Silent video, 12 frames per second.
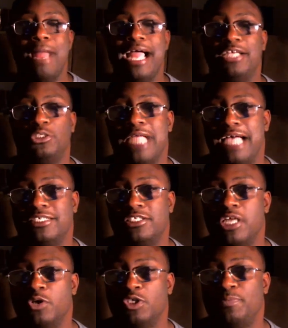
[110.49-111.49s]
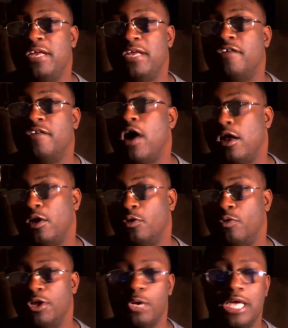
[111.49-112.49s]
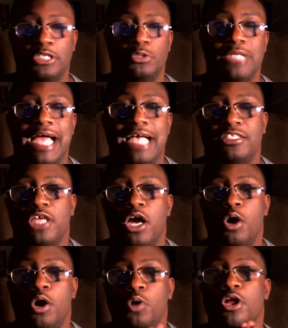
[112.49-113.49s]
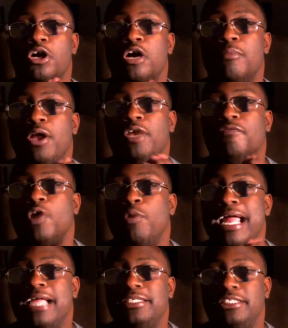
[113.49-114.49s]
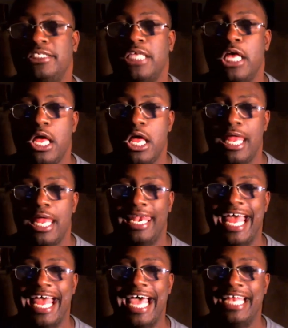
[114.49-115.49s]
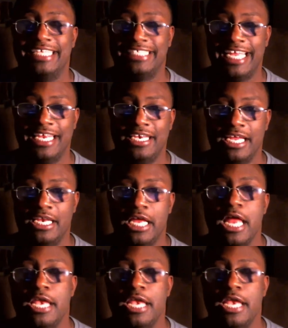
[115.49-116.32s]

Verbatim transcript: As you guys know, speaking of Harlequin, as you guys know, the Kimani Romance line is ending.